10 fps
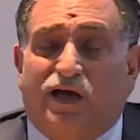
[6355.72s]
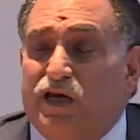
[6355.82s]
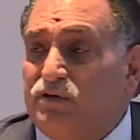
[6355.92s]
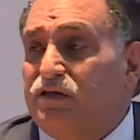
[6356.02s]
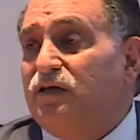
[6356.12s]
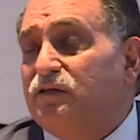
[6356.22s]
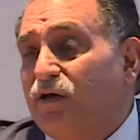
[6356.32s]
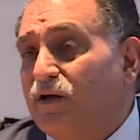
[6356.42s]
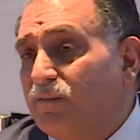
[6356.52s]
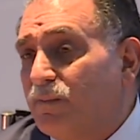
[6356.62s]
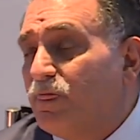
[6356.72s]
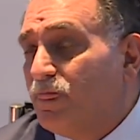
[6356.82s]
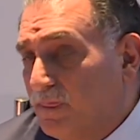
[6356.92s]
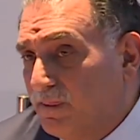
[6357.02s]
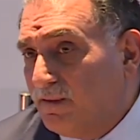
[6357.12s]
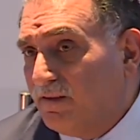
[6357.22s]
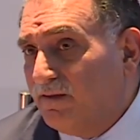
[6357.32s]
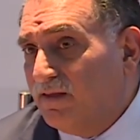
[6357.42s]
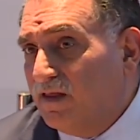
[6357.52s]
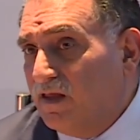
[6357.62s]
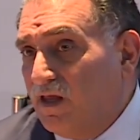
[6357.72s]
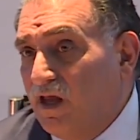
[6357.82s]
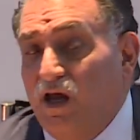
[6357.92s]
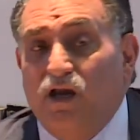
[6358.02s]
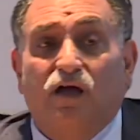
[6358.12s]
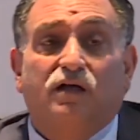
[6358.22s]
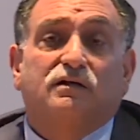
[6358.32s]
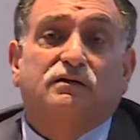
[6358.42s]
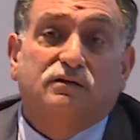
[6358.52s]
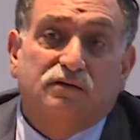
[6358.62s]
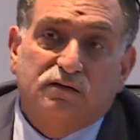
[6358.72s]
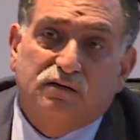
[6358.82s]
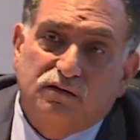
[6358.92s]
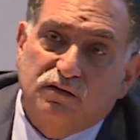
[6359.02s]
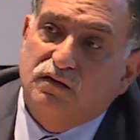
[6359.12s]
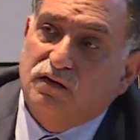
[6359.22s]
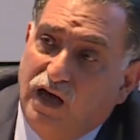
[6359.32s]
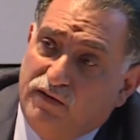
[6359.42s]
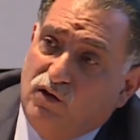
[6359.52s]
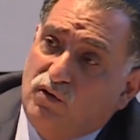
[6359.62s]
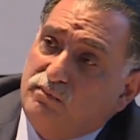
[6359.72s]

including the Islamic world, that was of great deal of support to us.